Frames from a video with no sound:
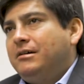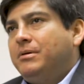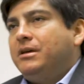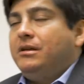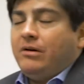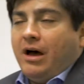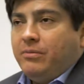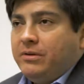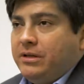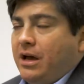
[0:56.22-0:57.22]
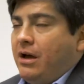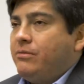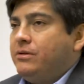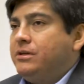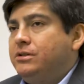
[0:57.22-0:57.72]
but you know, I really, I
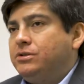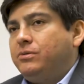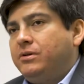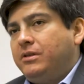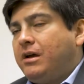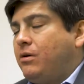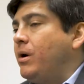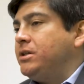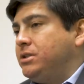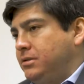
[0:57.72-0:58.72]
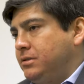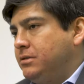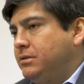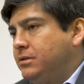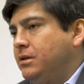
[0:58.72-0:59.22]
really enjoy that
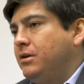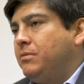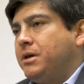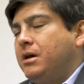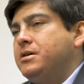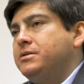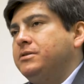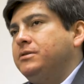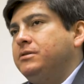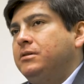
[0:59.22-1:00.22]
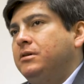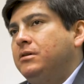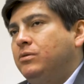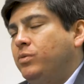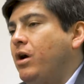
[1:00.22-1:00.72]
question you know, because
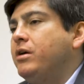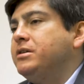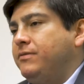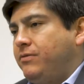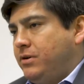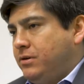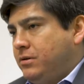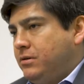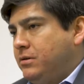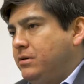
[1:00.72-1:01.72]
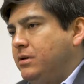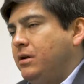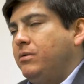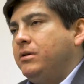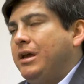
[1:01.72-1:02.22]
we are different, you
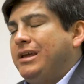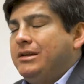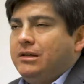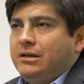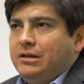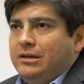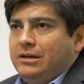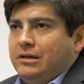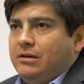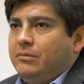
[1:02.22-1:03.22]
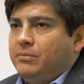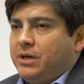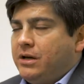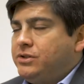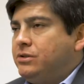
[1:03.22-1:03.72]
know, and, and
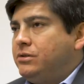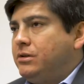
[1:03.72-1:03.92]
because you're